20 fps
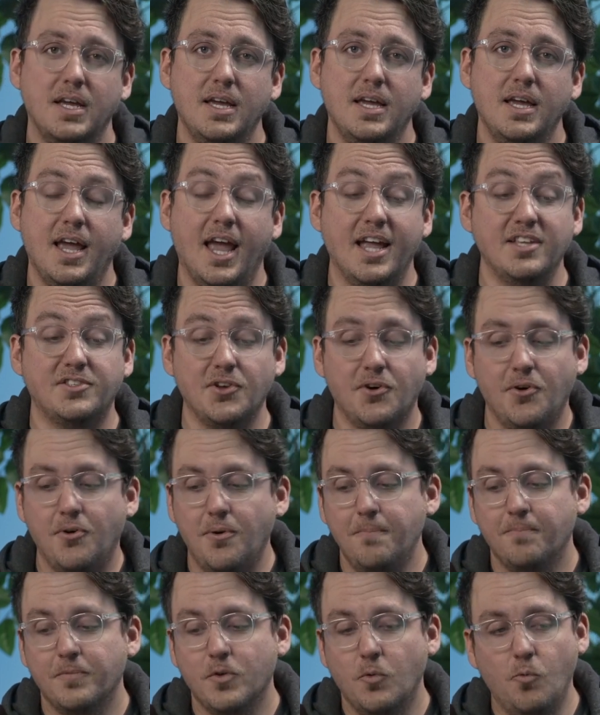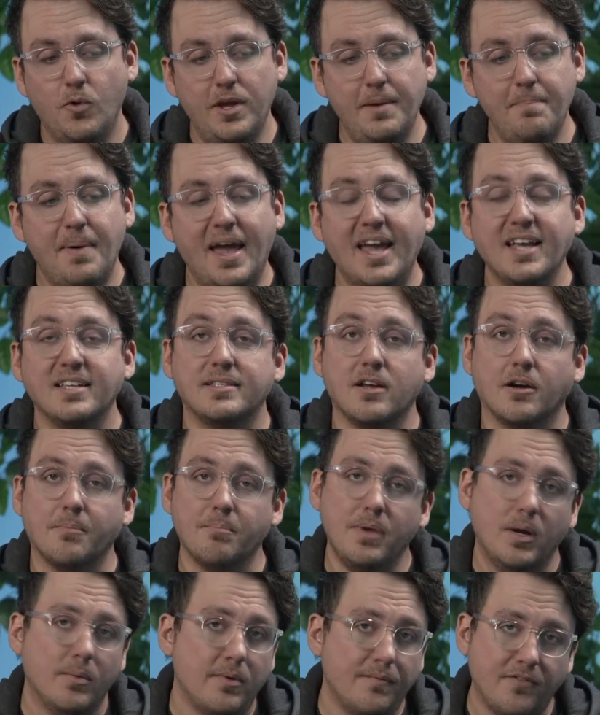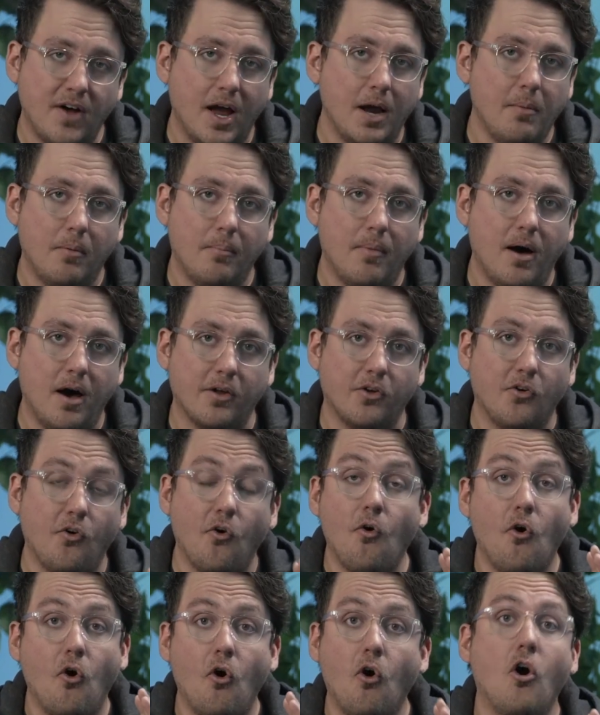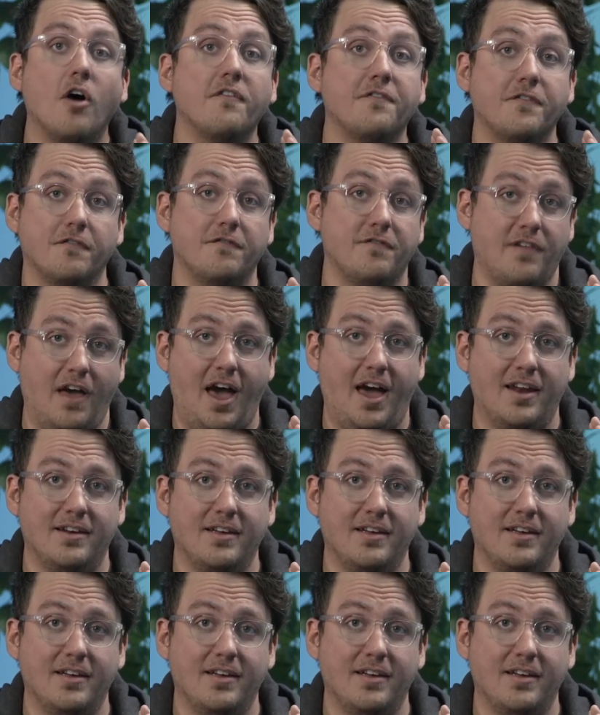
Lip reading: And so we base our minimum viable model off of that.